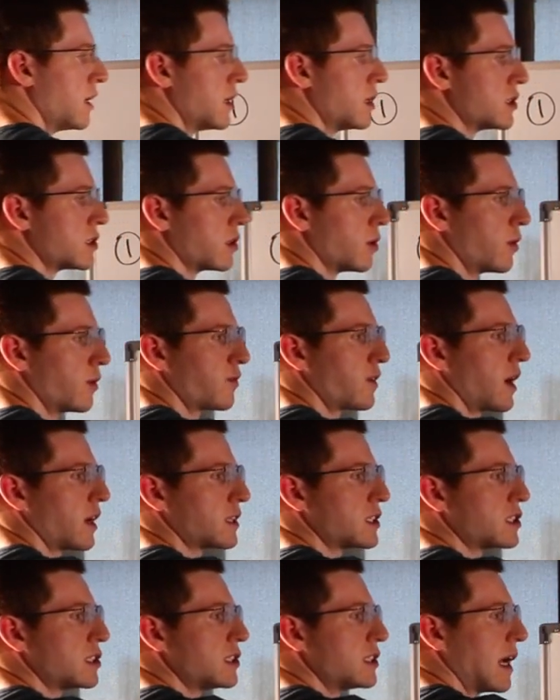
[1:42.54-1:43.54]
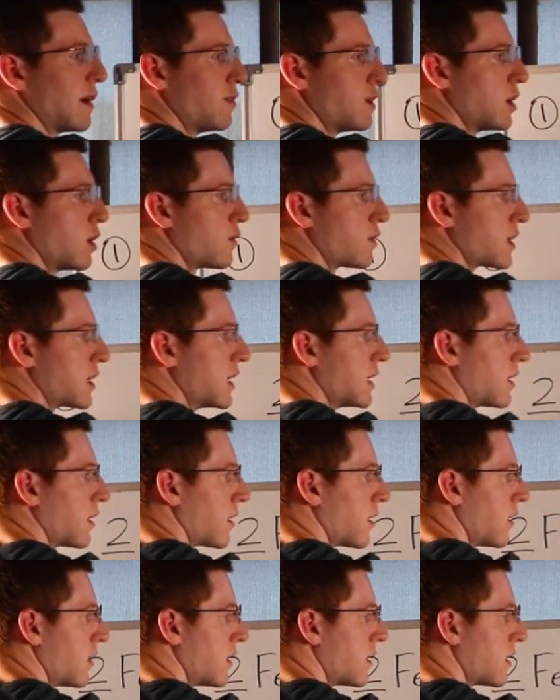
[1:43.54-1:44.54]
So we've got 7 over
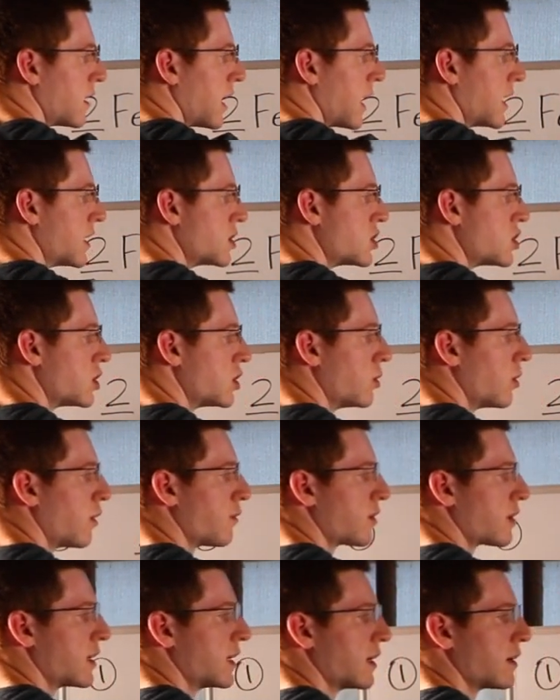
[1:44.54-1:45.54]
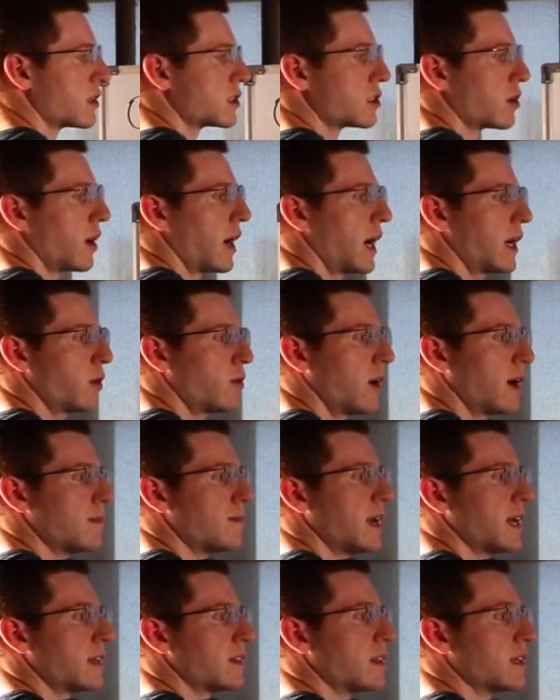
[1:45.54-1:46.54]
here and 2 over here. So how do I
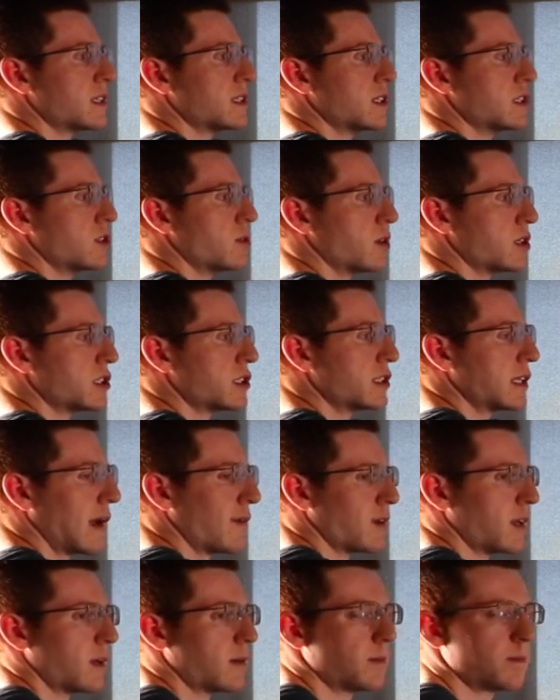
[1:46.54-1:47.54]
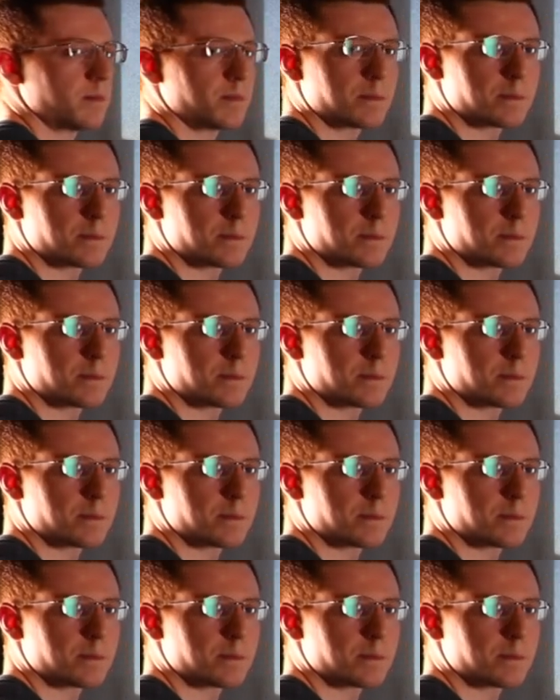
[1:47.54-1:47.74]
make this into a 7?